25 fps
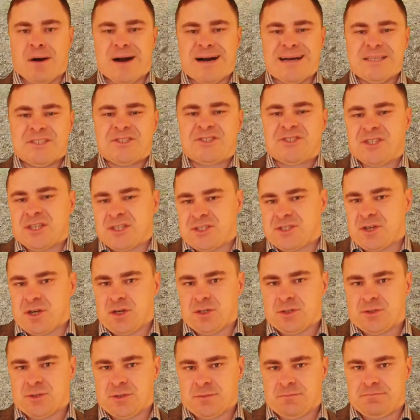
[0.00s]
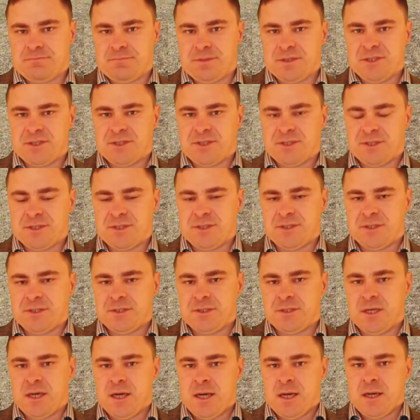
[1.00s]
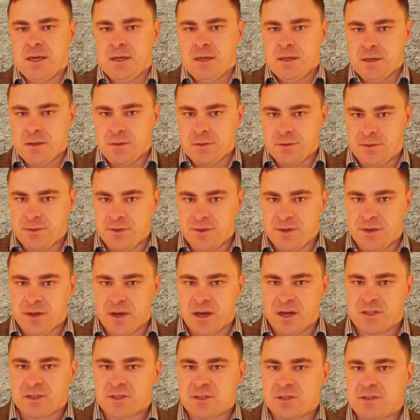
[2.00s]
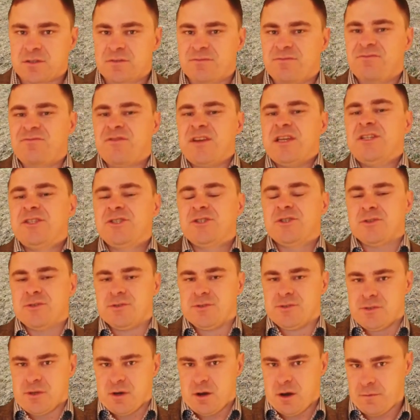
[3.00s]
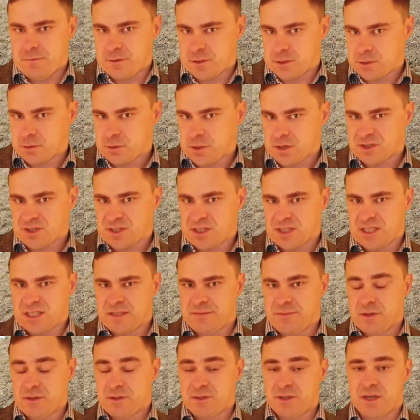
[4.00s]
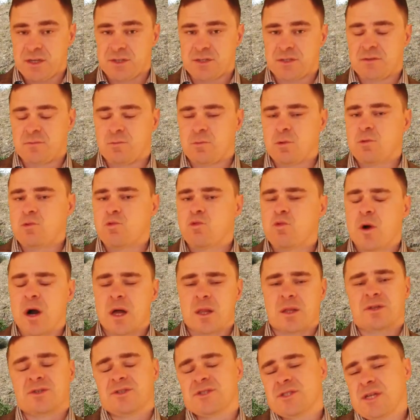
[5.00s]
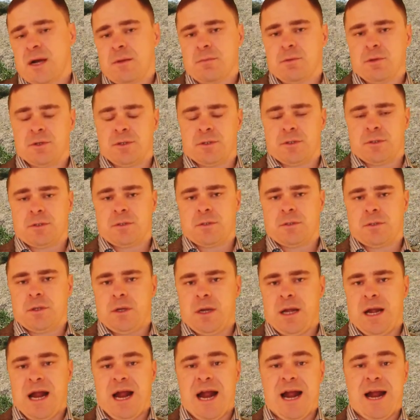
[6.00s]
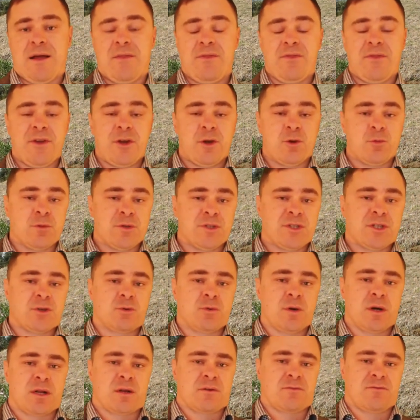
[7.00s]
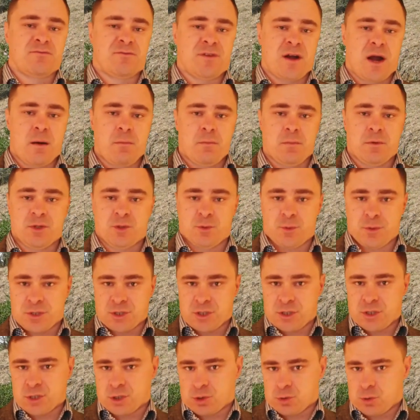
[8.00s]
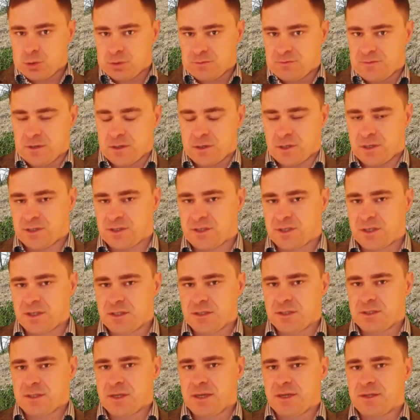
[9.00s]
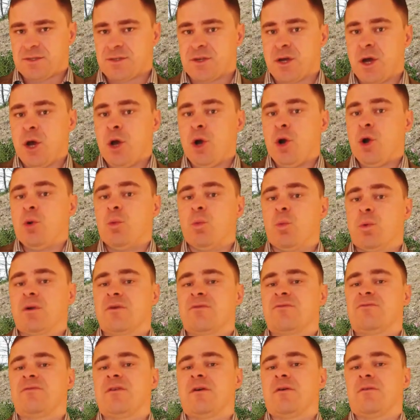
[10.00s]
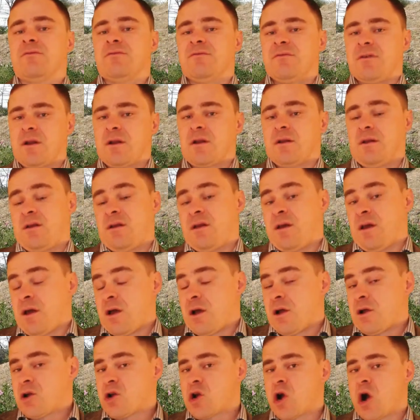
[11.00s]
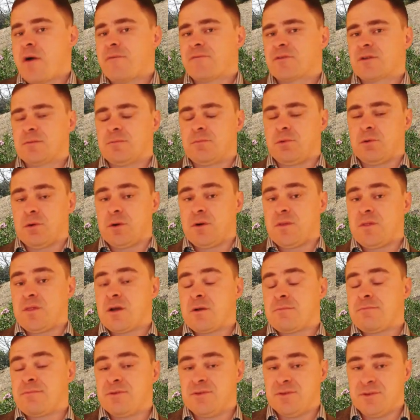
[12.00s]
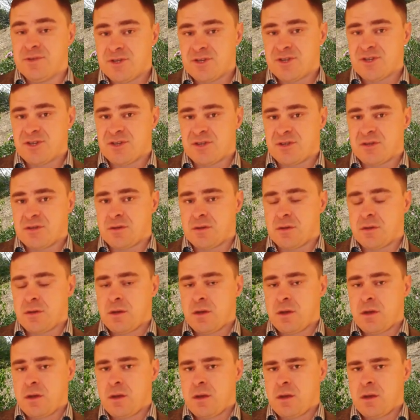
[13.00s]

By 600 BCE, the features of Etruscan civilization were well established, and the aristocratic families which controlled Veii city-states would have felt very comfortable in their position.